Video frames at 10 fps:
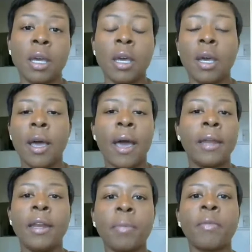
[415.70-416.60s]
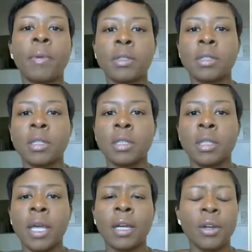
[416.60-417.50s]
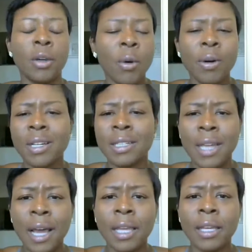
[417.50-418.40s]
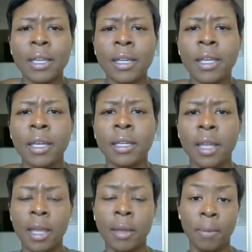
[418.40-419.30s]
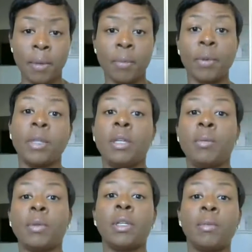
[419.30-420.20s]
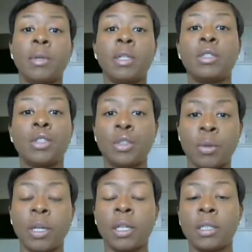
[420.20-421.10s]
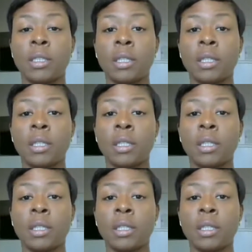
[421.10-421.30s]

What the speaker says: I never was the type of person that could go on a diet and like be really, really, really strict,